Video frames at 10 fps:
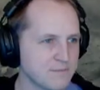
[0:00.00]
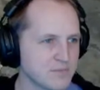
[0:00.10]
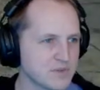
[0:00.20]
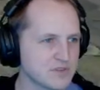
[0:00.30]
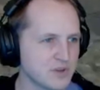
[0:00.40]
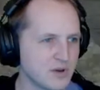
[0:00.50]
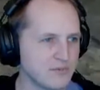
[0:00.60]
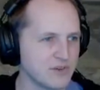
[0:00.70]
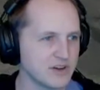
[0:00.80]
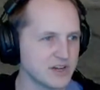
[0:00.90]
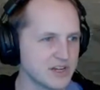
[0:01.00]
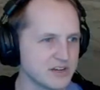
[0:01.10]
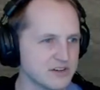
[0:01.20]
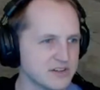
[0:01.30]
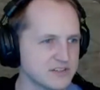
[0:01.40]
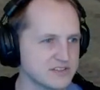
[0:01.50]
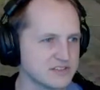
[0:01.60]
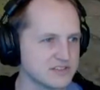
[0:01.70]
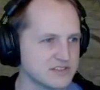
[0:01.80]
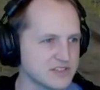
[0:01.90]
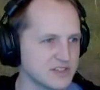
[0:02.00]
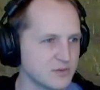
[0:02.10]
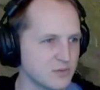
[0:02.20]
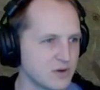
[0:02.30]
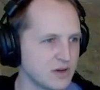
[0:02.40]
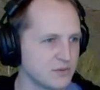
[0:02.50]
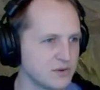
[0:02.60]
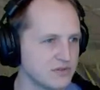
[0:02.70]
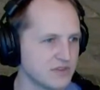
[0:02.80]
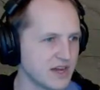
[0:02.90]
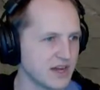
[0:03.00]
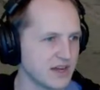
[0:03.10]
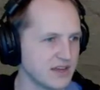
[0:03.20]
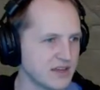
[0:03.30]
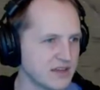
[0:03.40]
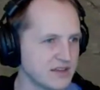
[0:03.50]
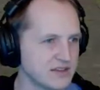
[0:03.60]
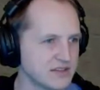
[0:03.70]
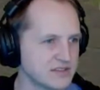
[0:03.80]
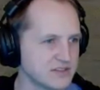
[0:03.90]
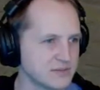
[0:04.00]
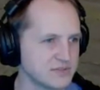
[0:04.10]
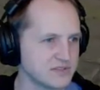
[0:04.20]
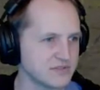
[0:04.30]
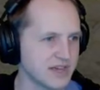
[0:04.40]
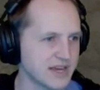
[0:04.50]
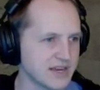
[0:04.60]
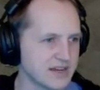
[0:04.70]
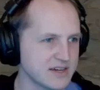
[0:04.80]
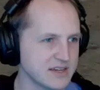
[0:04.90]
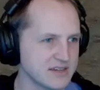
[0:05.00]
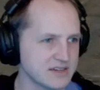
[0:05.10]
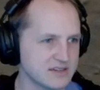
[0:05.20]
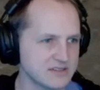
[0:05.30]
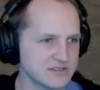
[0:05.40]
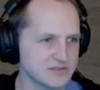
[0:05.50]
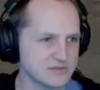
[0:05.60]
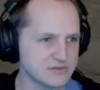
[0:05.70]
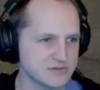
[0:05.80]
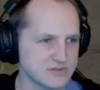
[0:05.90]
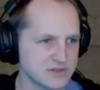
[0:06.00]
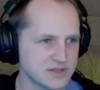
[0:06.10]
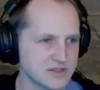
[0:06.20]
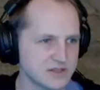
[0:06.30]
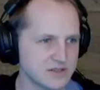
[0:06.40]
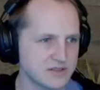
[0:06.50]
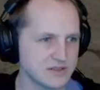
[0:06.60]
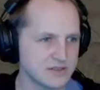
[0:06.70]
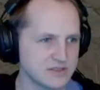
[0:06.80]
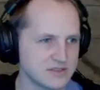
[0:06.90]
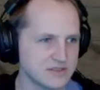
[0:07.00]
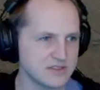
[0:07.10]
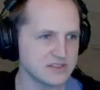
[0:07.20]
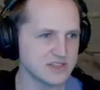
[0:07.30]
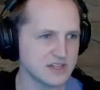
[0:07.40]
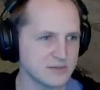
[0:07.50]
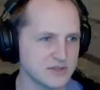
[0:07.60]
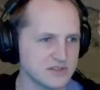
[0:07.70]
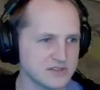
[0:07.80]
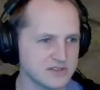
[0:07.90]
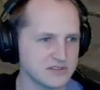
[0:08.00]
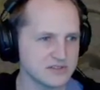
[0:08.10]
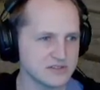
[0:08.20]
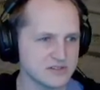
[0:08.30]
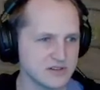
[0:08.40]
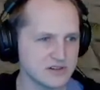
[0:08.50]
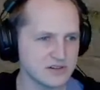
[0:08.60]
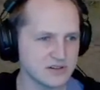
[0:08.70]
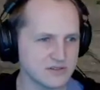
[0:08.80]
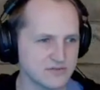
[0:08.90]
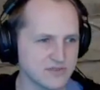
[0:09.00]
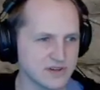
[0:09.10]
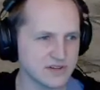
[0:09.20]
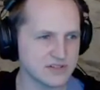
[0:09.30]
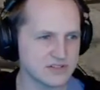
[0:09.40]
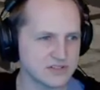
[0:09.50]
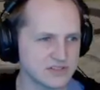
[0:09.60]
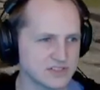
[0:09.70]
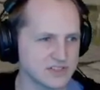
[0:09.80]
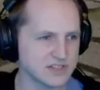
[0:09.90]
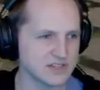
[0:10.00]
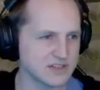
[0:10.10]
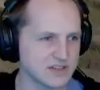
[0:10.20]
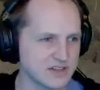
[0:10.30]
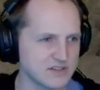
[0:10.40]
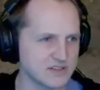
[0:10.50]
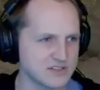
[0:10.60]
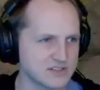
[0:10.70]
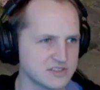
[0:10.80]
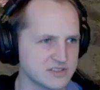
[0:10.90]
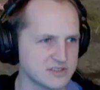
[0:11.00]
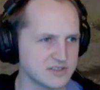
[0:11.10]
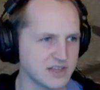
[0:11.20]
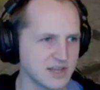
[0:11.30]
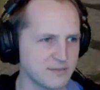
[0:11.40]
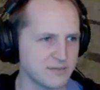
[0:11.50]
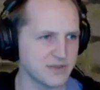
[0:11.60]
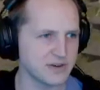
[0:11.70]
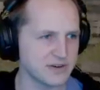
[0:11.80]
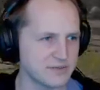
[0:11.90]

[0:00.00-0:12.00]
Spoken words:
So I'm very curious to see what we've got in terms of that guy. Also, these enemies are very interesting in how they just slam their...